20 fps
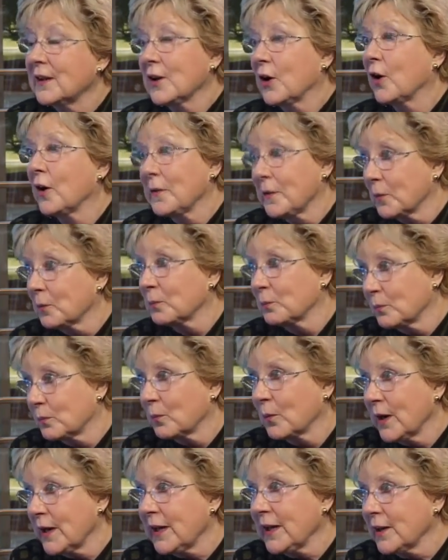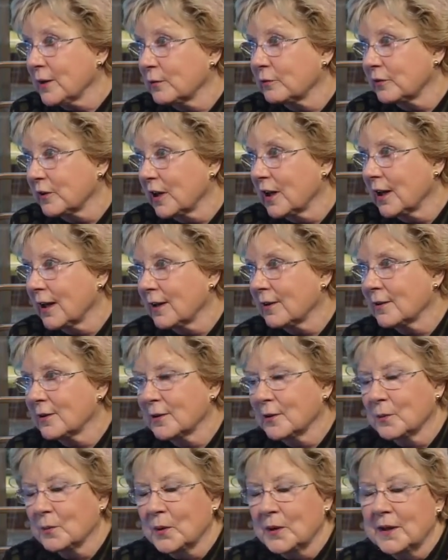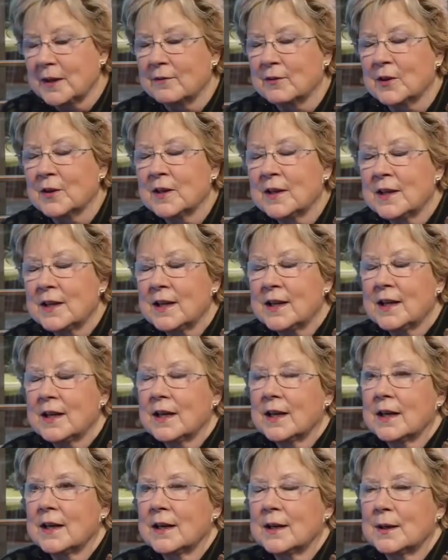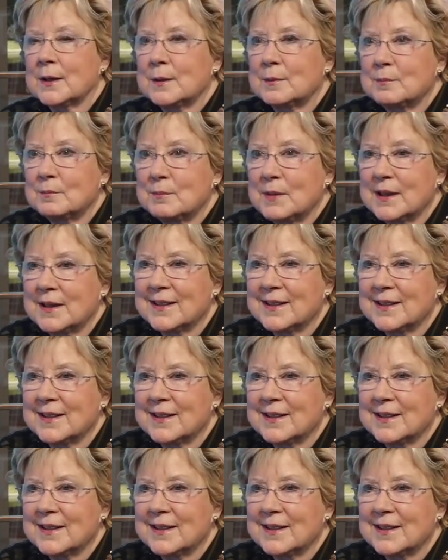on the radio flyer or whatever. And